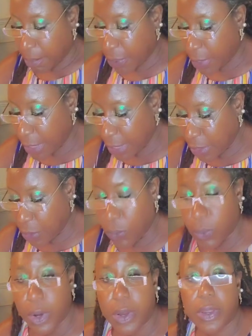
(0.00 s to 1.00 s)
put in the
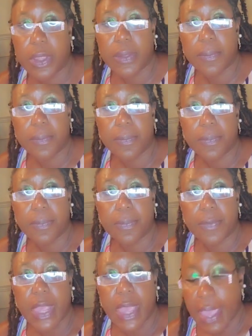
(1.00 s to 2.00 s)
work,
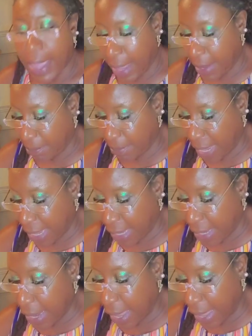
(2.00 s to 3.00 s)
and make
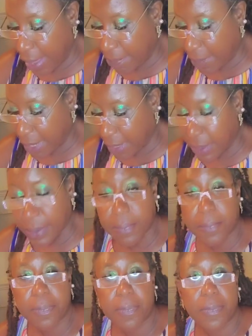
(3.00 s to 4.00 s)
it happen.
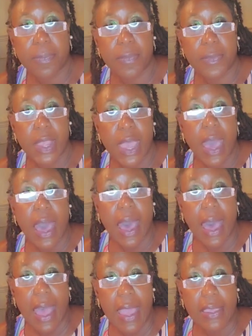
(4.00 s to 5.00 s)

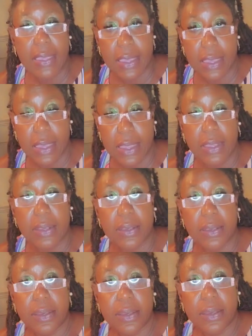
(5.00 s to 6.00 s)
I can,
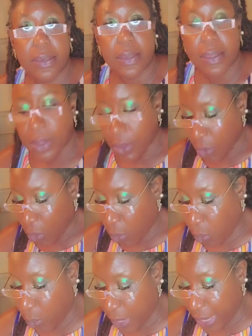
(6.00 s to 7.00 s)

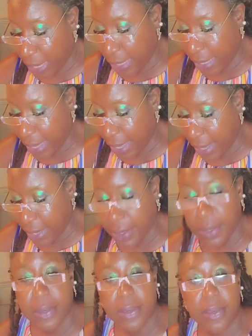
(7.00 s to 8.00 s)
we
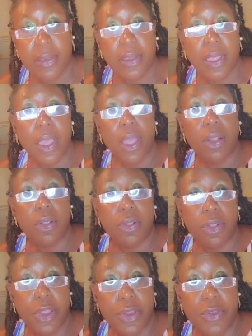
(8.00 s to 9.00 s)
can
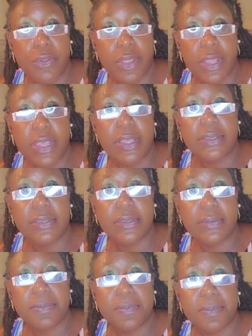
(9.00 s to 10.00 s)
learn
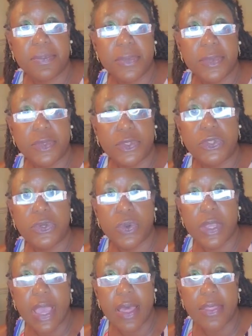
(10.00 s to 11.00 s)
this
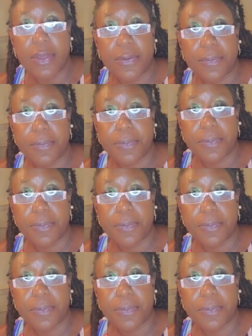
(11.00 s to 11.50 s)
together.